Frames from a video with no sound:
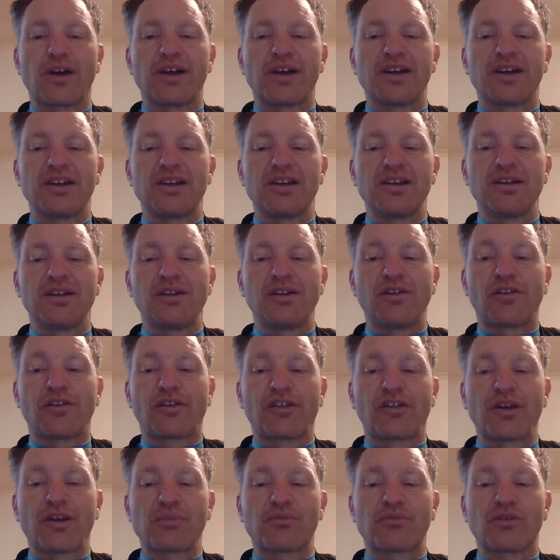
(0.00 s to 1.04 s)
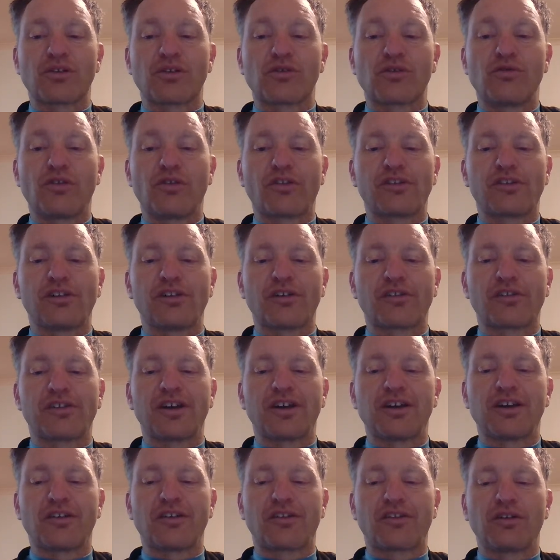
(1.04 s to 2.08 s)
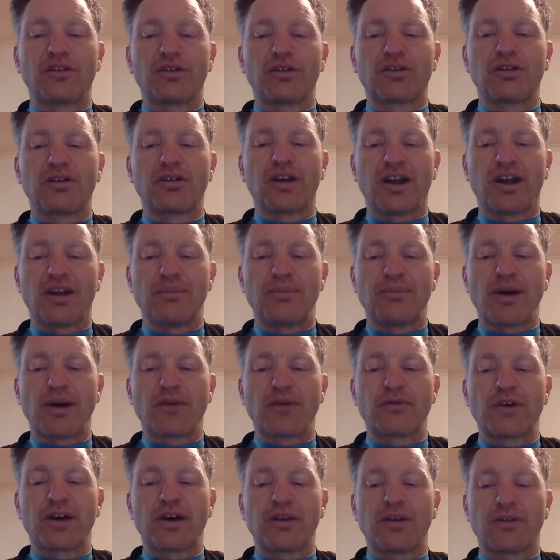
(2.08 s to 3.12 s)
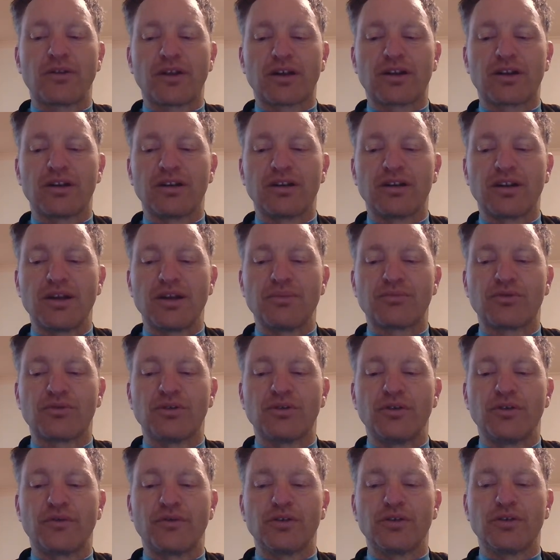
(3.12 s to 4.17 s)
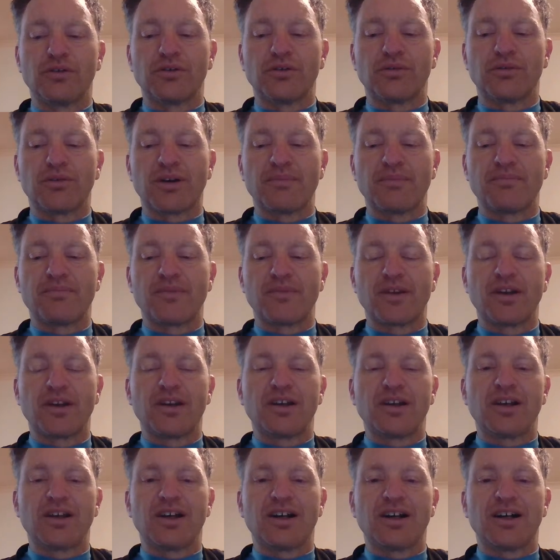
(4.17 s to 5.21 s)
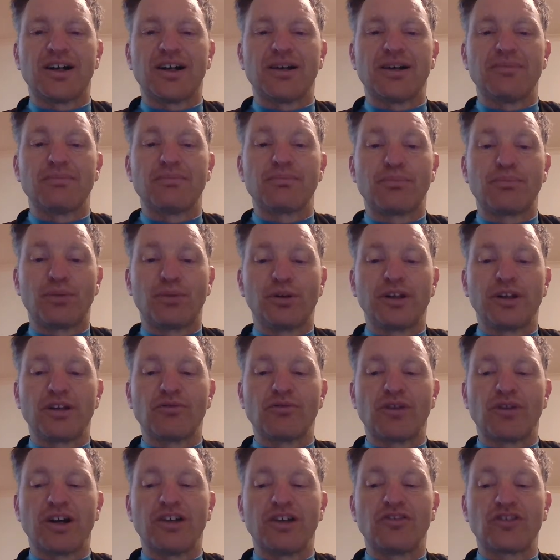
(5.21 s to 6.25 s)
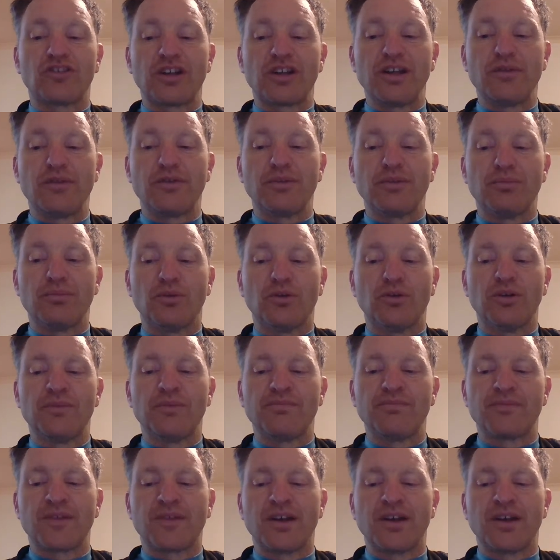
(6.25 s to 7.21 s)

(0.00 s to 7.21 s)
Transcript: a separate crystal oscillator circuit and a buffer that can improve your pulling range even more.